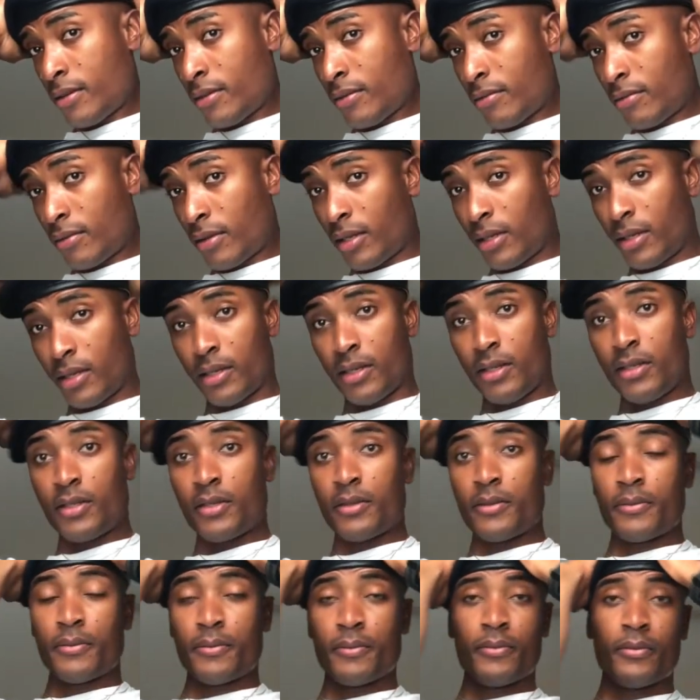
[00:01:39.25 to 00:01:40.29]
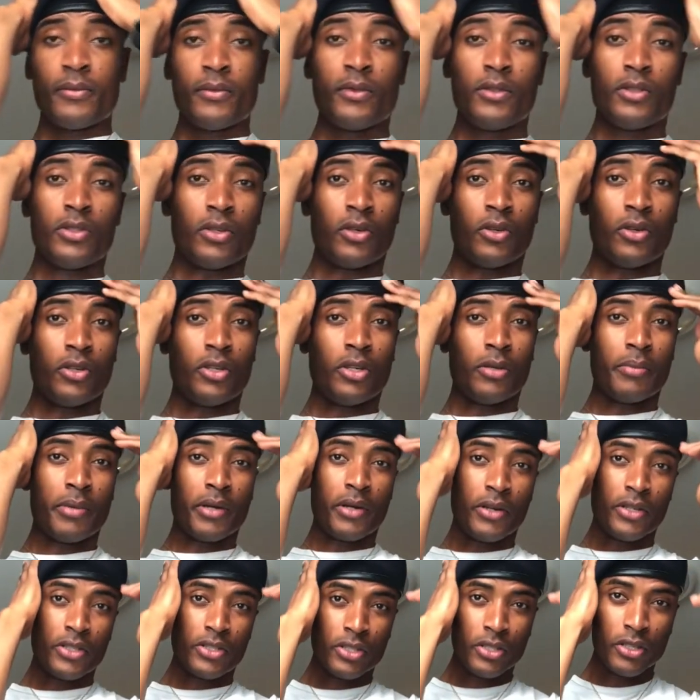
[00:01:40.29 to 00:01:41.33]
like this. So your
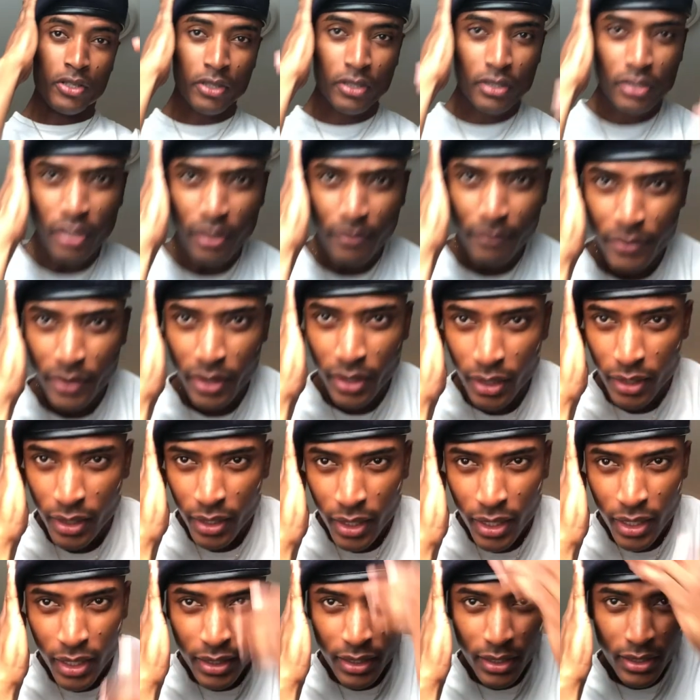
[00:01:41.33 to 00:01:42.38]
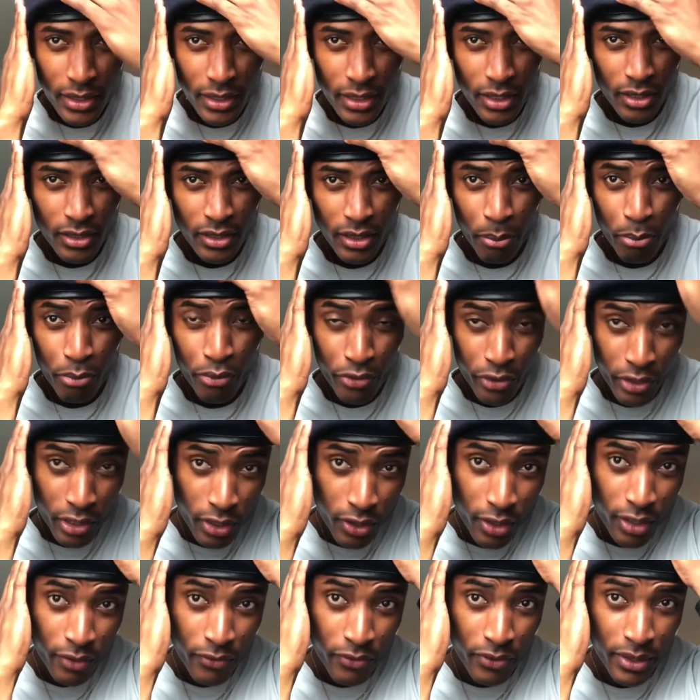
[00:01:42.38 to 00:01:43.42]
beret should look something. This is just a
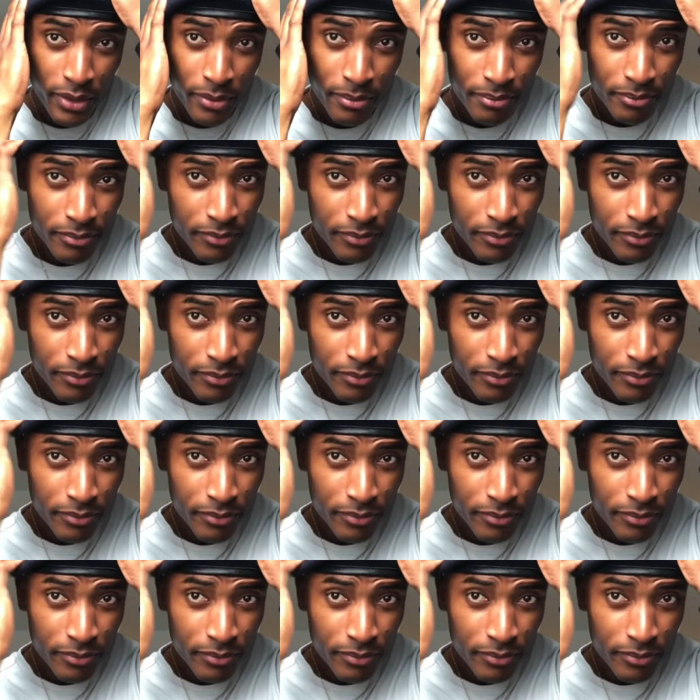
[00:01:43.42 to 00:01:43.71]
pre-look of it,